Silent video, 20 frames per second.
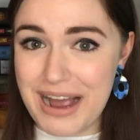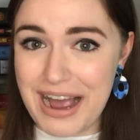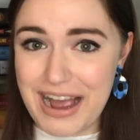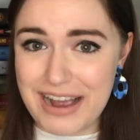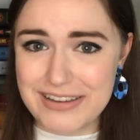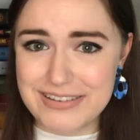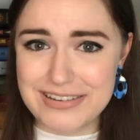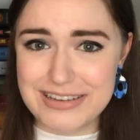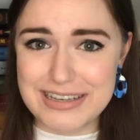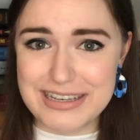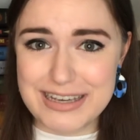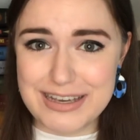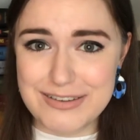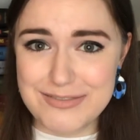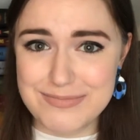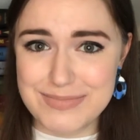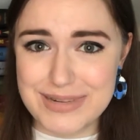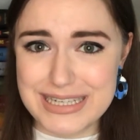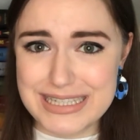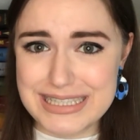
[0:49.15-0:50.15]
actually give
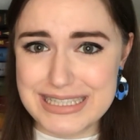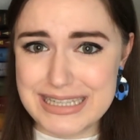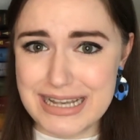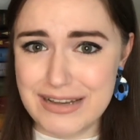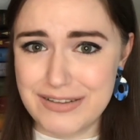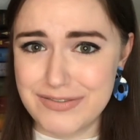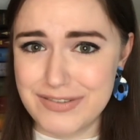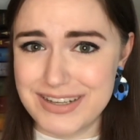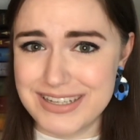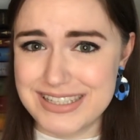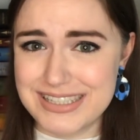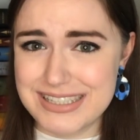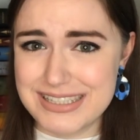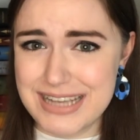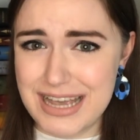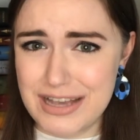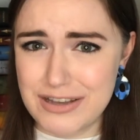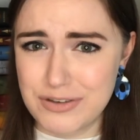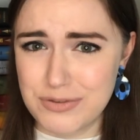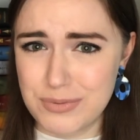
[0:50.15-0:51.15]
myself a
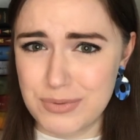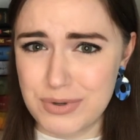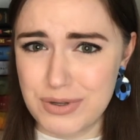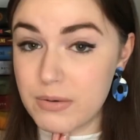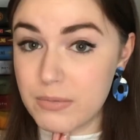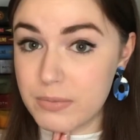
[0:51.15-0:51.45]
schedule.